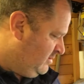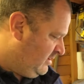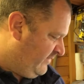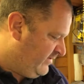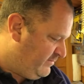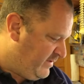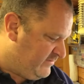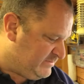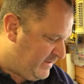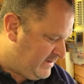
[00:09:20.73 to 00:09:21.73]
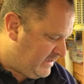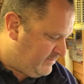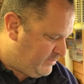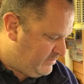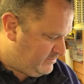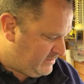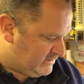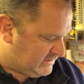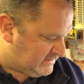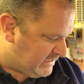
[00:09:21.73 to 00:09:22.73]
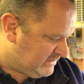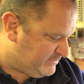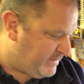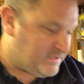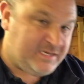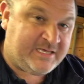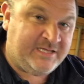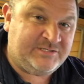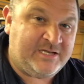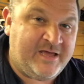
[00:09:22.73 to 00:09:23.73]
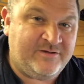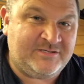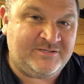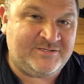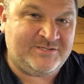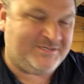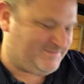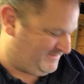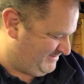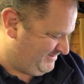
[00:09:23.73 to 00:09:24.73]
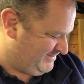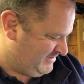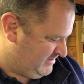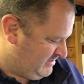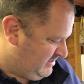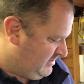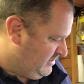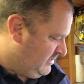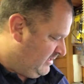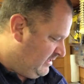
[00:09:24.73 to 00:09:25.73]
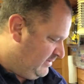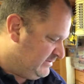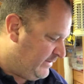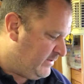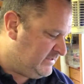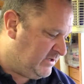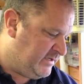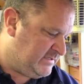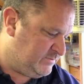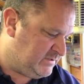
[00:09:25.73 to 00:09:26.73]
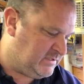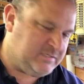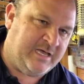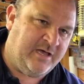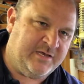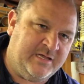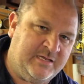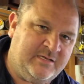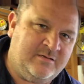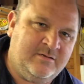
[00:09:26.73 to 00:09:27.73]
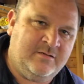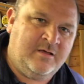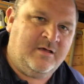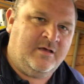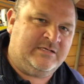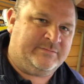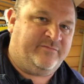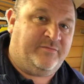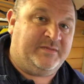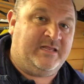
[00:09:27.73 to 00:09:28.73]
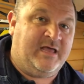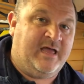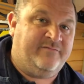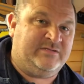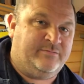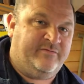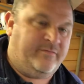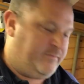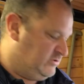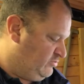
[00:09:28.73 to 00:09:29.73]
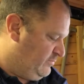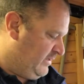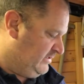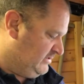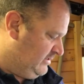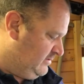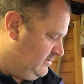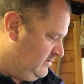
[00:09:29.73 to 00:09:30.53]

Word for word: I've had a bit of a spend up. As I say, spending the kids' inheritance. Um, some of these items, as I say, I needed. Some of them I didn't have, some of them I was replacing.